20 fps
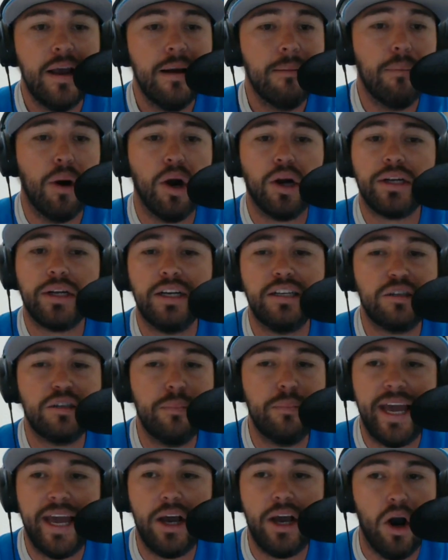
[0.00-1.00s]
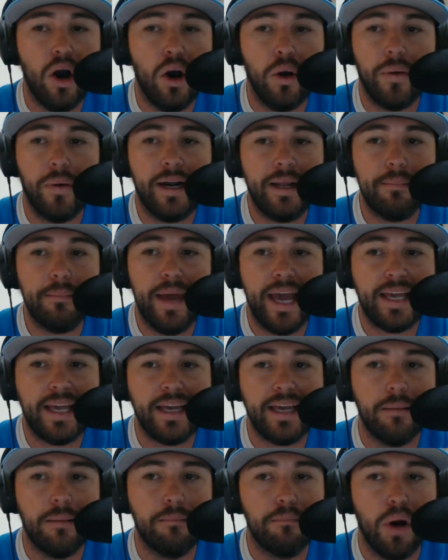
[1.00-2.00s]
Marcus May already
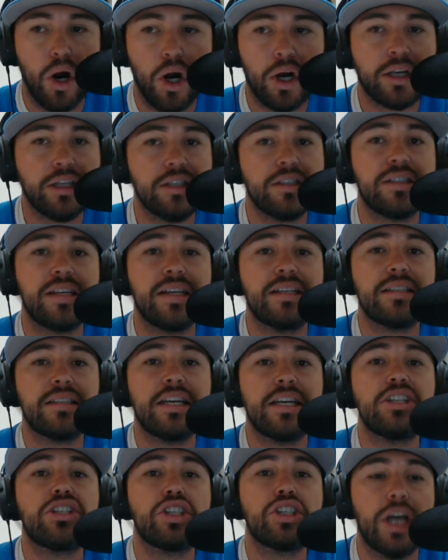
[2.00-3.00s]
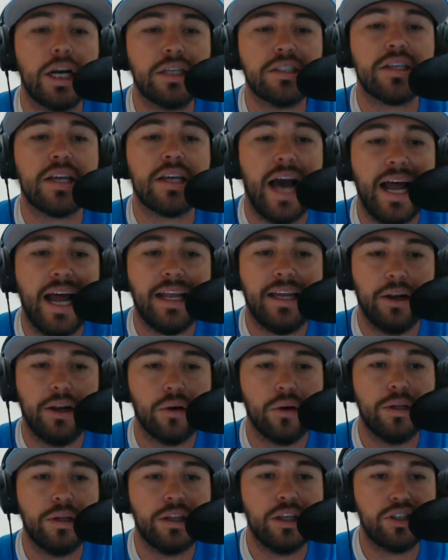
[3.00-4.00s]
making a mark since he just got here
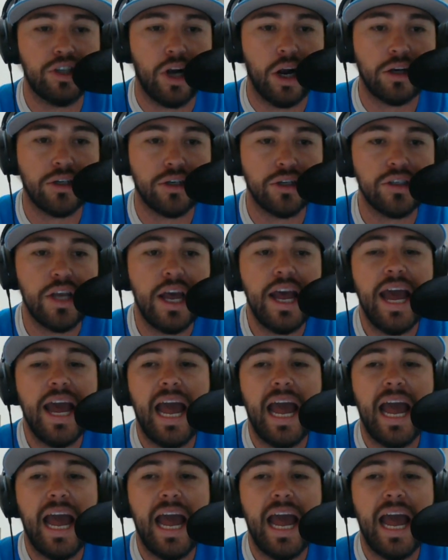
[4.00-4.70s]
with the Chargers.